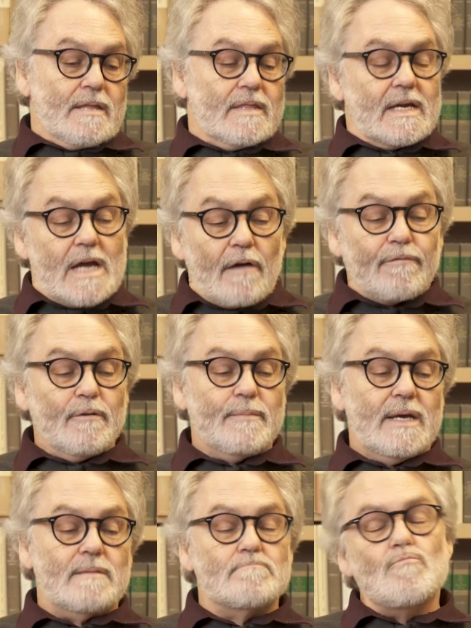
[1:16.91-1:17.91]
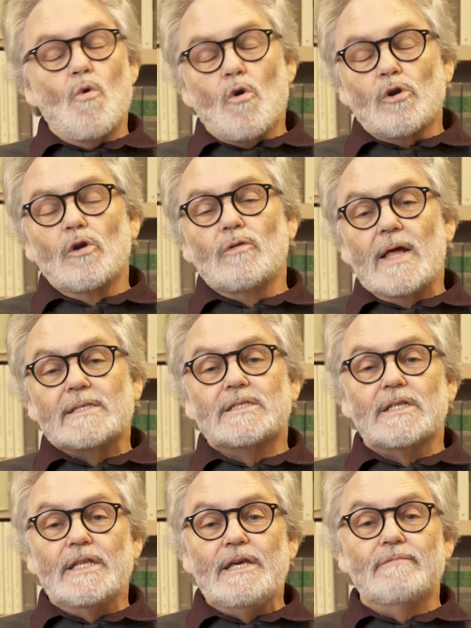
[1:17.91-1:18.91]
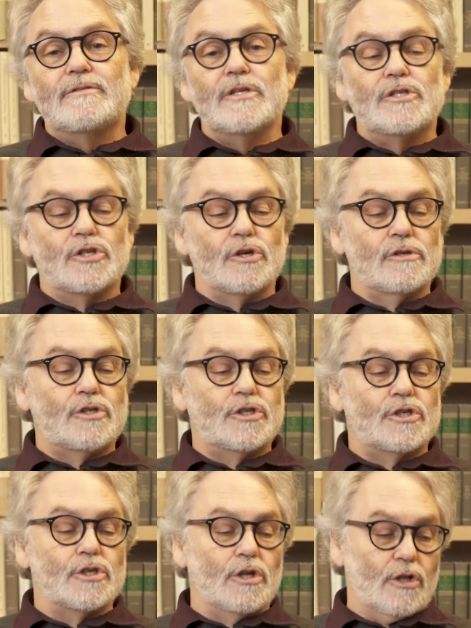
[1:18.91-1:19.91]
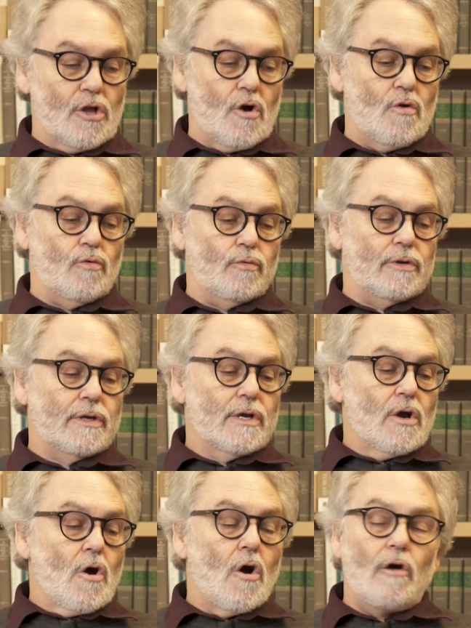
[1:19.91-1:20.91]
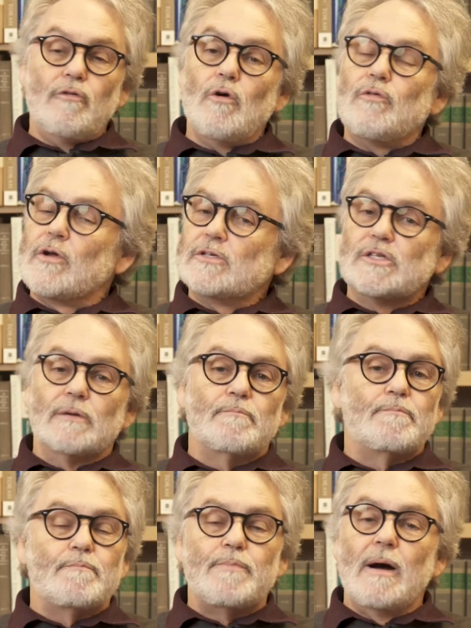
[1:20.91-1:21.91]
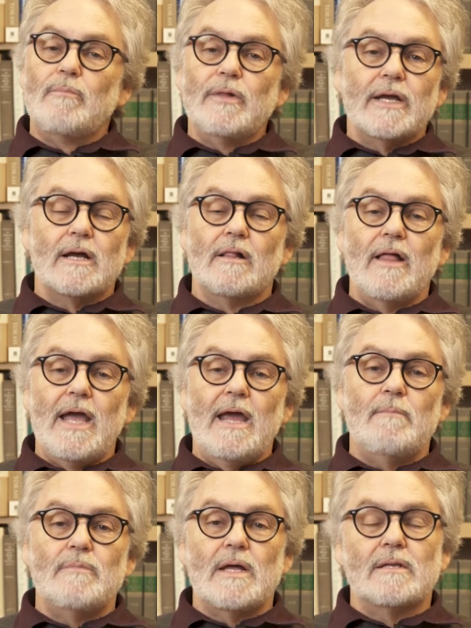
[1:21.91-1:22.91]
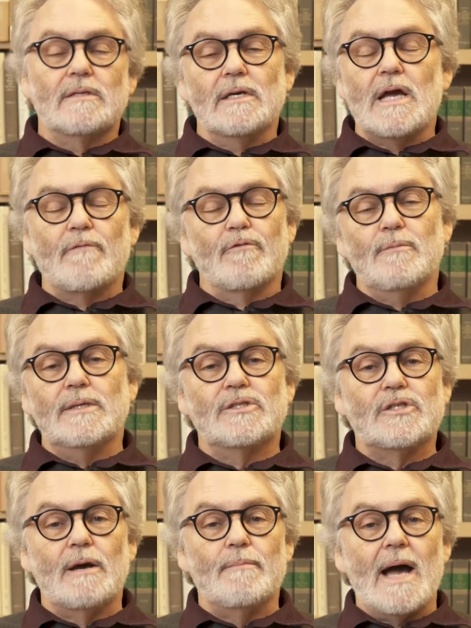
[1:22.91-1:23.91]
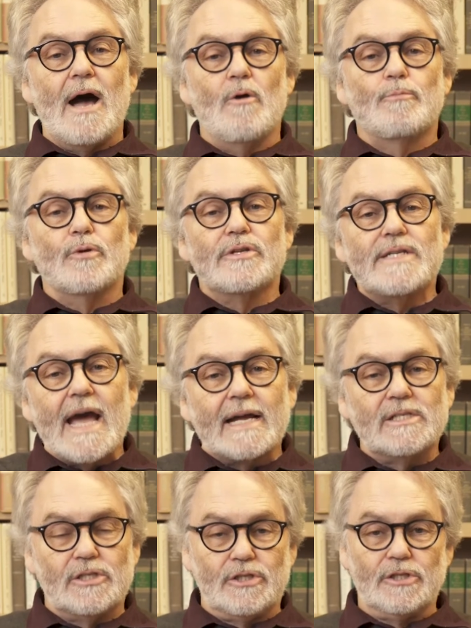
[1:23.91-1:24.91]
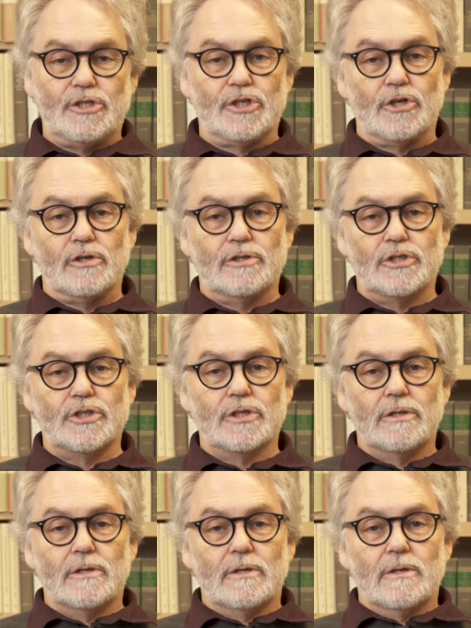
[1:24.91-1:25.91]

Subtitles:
The government more or less leaves the church alone, although there's a public claim that the government somehow protects the church,